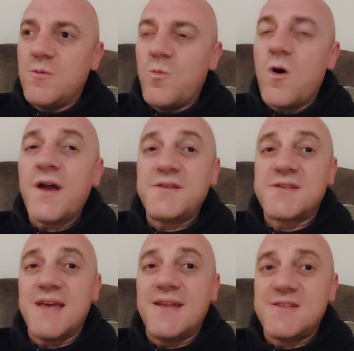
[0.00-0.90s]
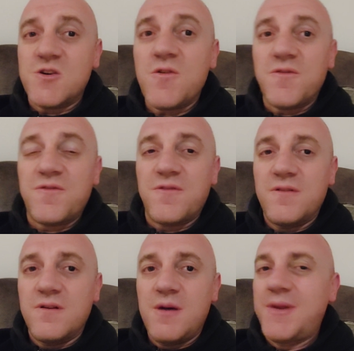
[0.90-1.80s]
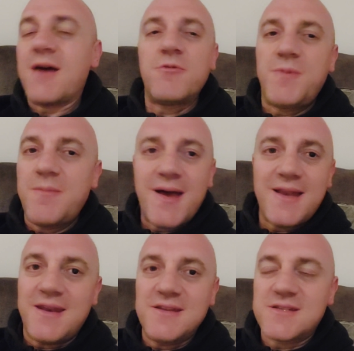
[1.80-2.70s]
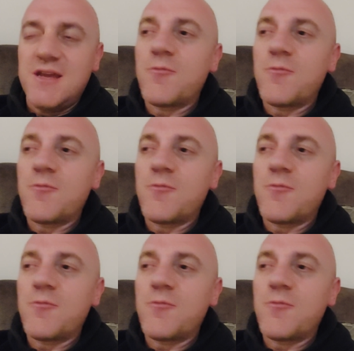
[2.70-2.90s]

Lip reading: White stands off, I mean, that would be madness.